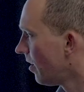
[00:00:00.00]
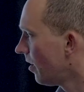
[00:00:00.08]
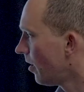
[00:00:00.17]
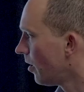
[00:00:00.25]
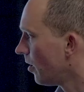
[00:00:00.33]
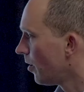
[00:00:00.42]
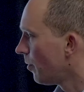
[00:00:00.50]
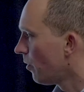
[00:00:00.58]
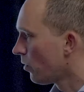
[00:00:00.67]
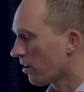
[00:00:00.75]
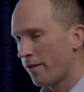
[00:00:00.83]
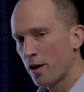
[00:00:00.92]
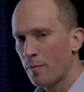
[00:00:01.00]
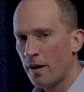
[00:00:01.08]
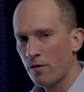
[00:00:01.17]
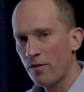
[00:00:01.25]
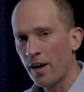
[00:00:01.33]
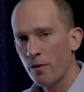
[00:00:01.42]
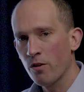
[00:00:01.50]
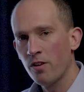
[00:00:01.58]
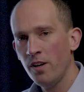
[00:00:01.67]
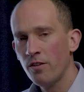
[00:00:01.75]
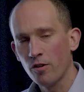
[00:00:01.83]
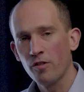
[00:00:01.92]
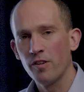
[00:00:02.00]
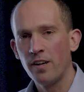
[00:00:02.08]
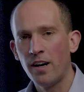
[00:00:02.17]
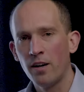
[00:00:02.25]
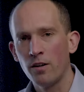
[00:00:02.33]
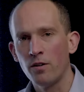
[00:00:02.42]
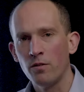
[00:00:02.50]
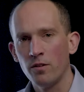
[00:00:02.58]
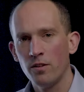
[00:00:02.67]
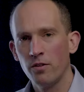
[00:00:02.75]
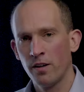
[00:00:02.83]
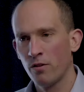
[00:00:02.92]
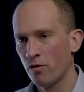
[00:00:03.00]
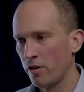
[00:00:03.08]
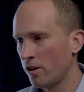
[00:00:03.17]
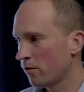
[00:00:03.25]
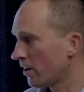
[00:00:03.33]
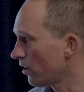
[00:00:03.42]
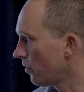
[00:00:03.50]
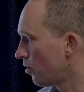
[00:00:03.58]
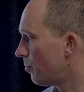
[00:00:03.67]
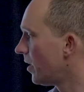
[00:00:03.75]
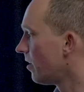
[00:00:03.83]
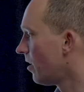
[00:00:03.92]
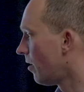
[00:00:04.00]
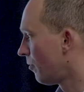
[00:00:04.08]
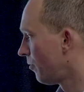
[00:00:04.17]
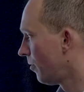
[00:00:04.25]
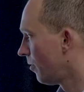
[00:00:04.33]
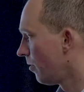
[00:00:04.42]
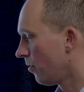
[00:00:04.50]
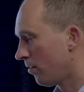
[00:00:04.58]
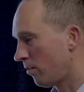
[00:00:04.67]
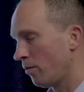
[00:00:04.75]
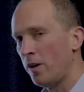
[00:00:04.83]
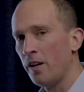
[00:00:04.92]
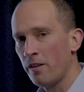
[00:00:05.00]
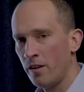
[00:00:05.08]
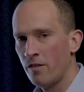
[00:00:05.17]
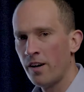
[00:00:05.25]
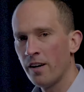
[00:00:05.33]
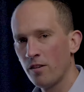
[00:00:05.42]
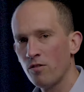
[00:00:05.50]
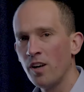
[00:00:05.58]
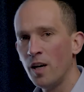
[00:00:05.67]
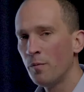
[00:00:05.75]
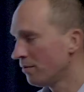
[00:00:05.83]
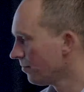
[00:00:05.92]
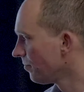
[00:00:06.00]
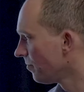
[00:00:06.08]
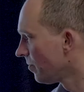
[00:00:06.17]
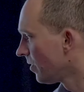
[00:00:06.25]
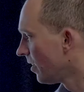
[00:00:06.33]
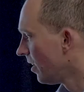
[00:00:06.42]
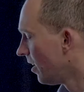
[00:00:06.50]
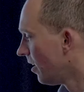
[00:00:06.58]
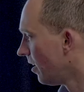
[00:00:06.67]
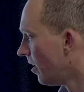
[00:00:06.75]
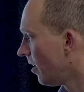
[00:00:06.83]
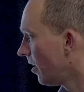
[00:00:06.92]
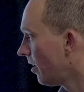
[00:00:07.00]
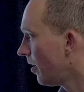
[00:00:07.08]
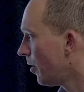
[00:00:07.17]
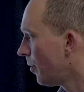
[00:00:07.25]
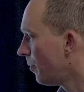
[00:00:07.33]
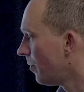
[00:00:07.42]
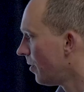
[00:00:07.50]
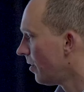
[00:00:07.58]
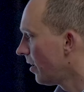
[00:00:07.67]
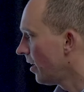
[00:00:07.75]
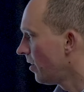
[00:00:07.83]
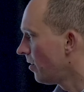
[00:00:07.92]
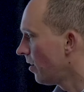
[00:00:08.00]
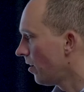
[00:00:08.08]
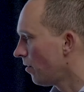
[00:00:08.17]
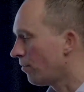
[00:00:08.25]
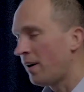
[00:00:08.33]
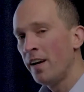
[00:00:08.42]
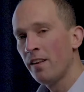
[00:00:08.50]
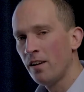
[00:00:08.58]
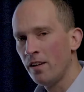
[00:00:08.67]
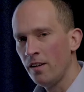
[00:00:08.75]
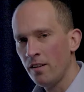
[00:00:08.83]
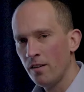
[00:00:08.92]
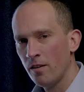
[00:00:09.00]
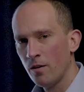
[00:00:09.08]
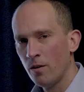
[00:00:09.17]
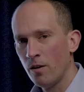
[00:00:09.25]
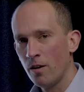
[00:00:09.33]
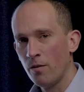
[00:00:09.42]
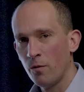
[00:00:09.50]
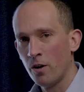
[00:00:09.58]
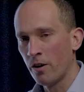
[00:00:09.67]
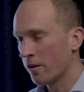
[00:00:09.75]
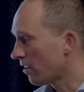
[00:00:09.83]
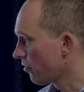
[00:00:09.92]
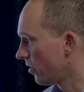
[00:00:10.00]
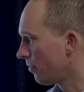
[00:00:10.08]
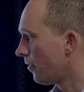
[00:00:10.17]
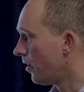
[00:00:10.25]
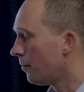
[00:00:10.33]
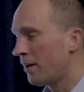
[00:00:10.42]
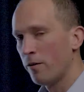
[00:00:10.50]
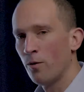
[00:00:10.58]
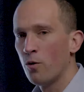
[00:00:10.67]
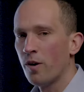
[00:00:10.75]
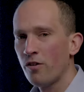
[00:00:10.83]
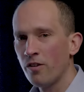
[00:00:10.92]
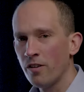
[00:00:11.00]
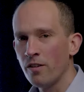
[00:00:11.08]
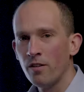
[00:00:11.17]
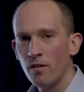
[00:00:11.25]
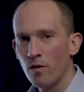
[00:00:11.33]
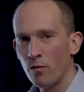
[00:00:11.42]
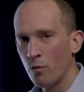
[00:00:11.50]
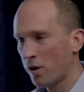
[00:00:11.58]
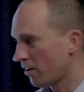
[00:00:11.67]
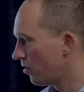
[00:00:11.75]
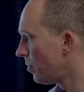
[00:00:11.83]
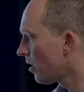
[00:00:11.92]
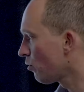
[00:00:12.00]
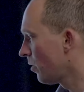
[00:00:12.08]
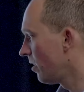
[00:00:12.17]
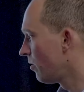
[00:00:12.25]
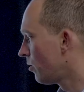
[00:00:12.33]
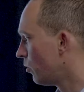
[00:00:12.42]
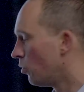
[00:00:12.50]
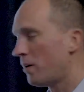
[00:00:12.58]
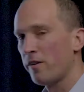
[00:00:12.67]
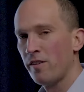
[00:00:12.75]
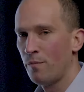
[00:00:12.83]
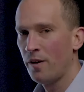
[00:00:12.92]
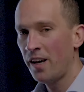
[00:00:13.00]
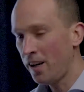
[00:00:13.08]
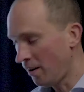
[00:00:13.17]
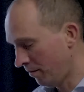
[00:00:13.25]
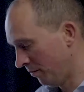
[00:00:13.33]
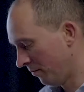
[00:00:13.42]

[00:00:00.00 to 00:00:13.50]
I want to talk about terrace heaters and how you can consider whether it's big enough to heat an entire table. And finally, we're going to answer the fundamental question of what is the best way to cool my champagne.